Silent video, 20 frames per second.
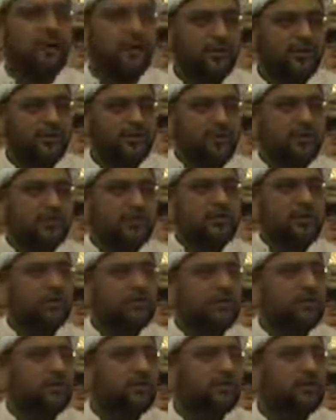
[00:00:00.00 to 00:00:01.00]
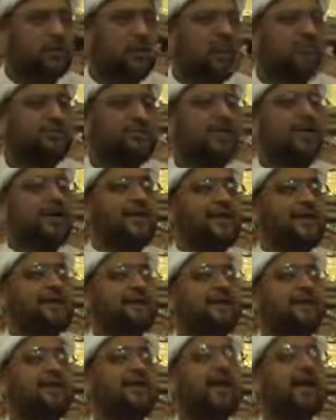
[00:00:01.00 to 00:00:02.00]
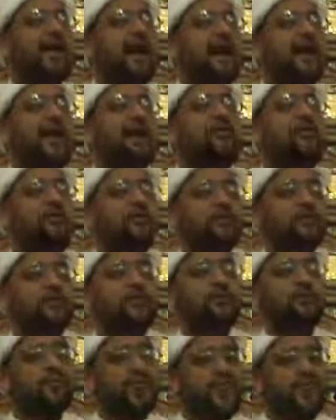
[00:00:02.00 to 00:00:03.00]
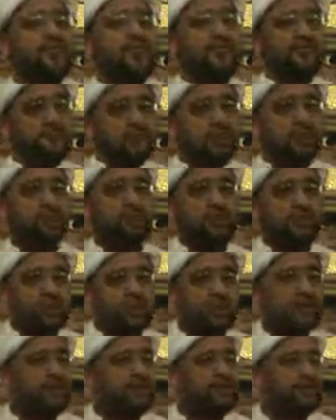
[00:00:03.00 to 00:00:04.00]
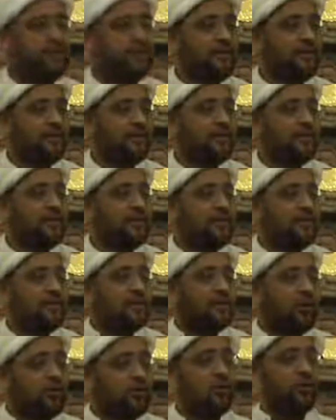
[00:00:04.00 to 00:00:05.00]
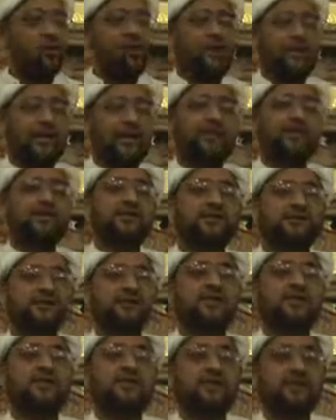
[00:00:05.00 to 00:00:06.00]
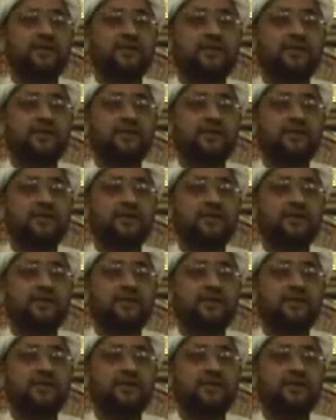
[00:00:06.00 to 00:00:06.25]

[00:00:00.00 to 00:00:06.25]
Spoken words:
Right? What do you want to see in a wife? He said, I want to marry someone who is